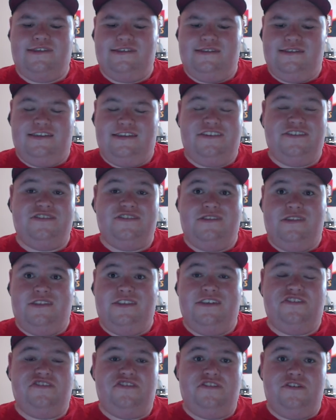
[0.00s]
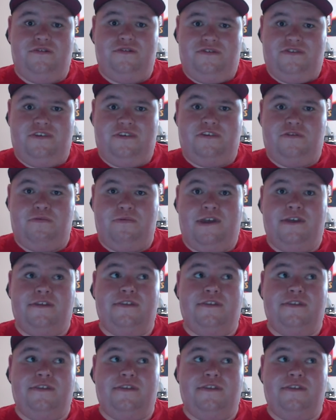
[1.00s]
Let's use this, man.